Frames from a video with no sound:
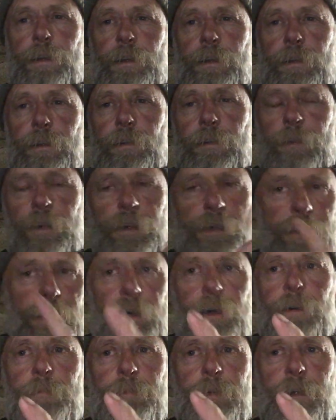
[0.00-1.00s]
So it
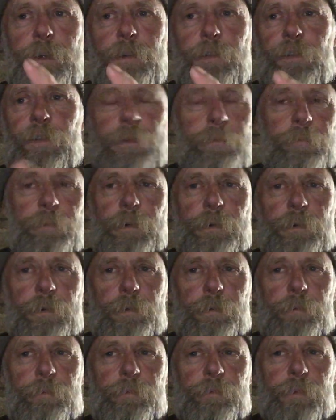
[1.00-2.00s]
can't be as simple
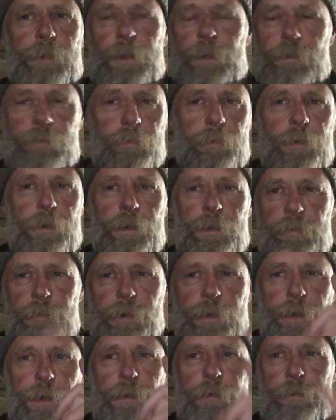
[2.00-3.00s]
as what you
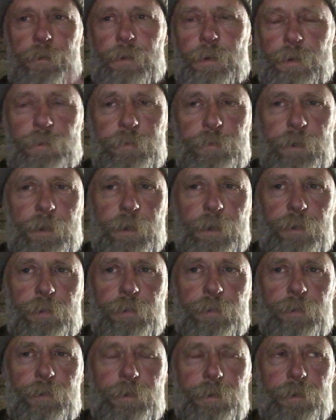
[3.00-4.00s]
might at
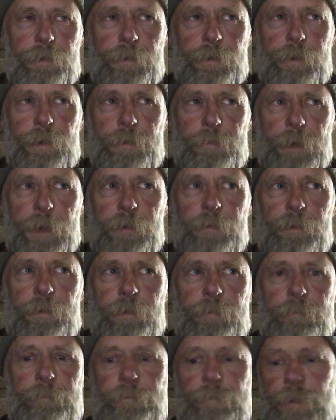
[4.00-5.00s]
first
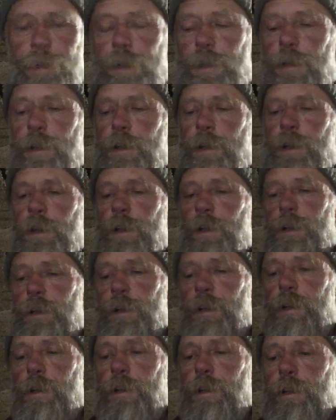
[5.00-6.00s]
imagine.
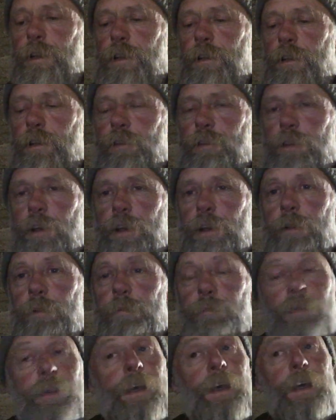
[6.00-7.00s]
So
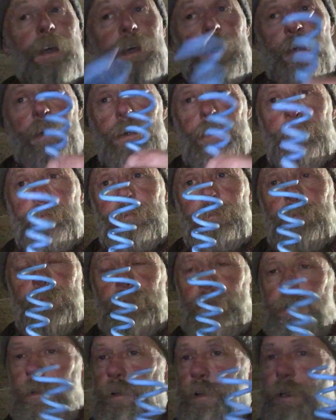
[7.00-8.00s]
here
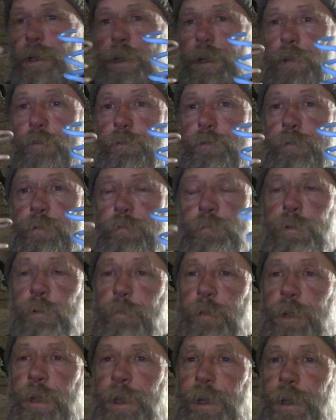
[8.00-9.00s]
I have
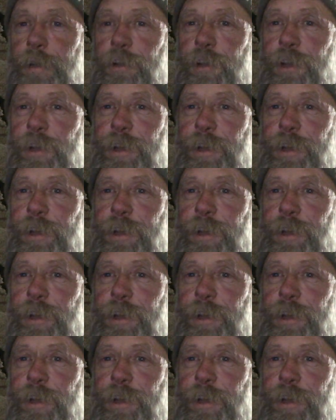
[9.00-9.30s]
prepared